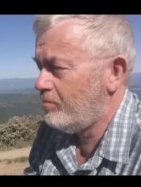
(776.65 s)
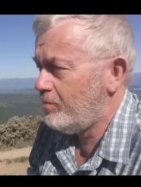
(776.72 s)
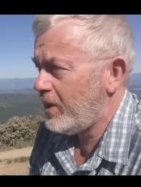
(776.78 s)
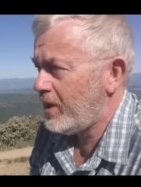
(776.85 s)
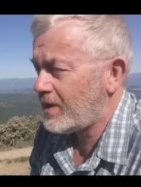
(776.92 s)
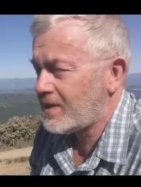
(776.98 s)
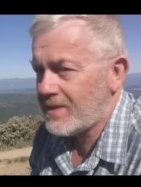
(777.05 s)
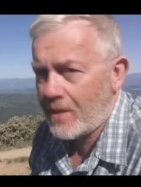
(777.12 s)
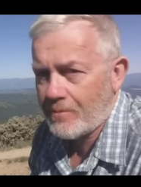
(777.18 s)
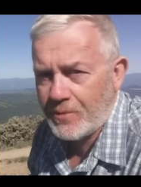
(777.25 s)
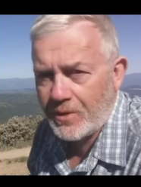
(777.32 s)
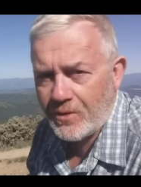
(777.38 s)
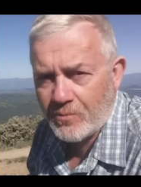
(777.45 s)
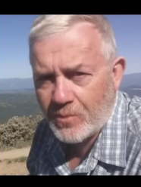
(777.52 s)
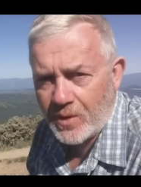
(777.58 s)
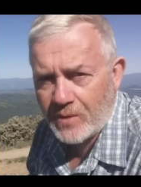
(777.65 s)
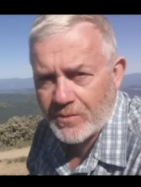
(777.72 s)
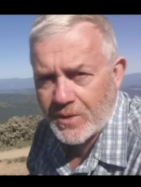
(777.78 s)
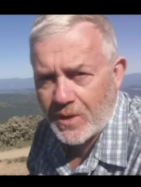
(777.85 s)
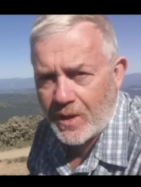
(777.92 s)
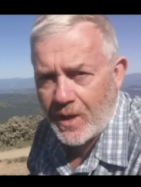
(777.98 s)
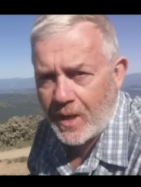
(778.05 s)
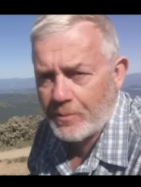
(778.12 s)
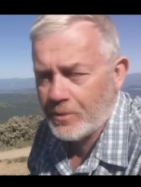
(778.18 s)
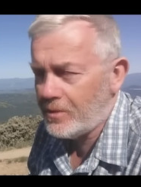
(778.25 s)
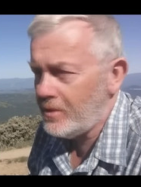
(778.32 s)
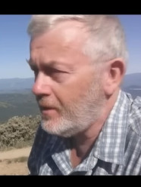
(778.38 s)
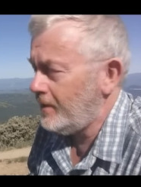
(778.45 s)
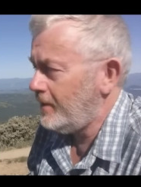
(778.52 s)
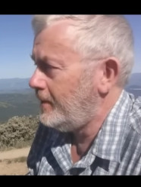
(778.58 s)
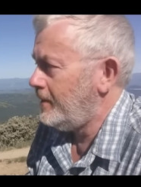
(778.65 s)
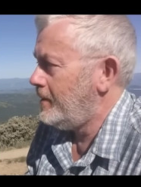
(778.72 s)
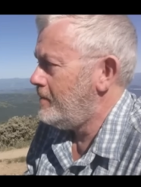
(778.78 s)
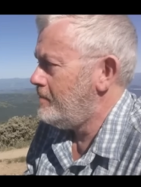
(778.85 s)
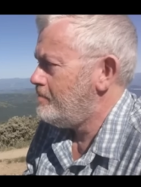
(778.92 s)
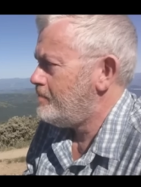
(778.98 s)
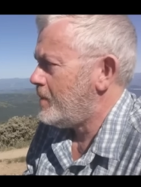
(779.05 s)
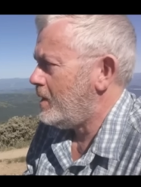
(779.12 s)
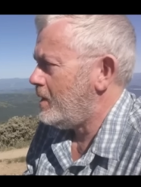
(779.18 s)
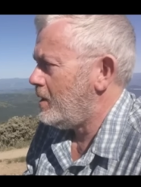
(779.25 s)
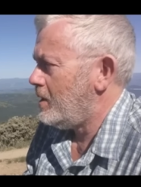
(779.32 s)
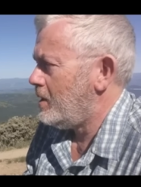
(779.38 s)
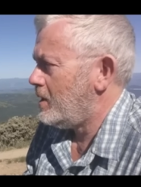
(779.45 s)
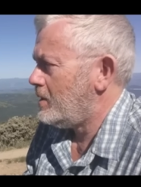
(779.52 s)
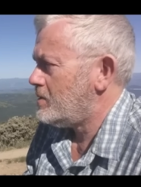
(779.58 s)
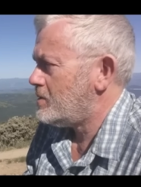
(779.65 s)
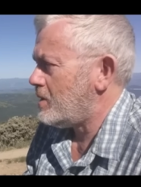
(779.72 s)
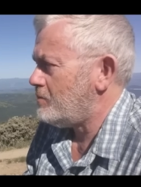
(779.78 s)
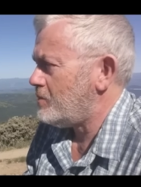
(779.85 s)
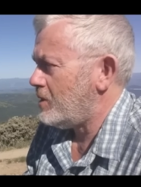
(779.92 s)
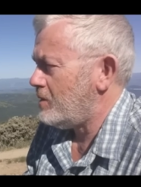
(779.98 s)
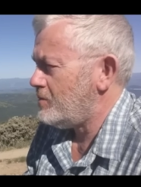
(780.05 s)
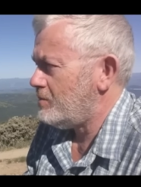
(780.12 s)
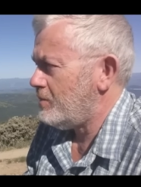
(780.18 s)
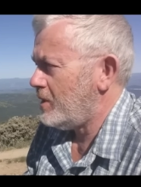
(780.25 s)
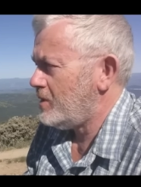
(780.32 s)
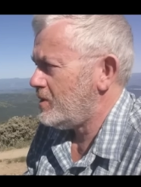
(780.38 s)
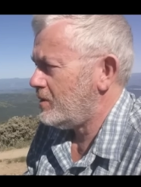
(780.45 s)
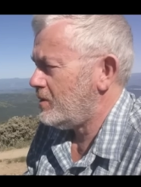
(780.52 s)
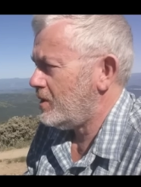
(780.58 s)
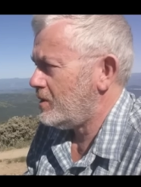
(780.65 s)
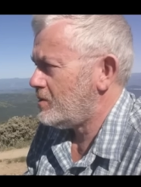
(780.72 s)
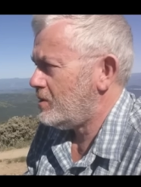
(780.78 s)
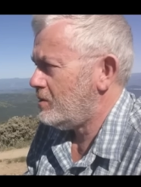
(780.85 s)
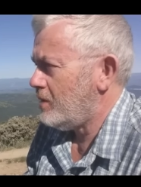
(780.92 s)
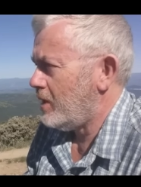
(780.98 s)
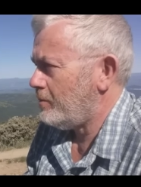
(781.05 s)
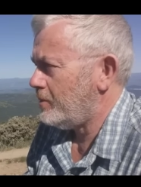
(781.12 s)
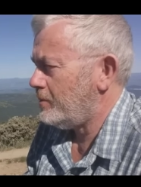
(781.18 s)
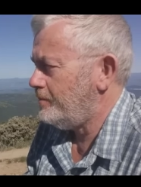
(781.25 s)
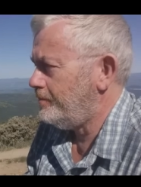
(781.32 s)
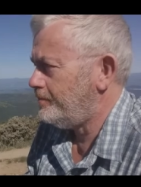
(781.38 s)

be accepting of whatever's going to happen. Uh, and sometimes amazing things do happen.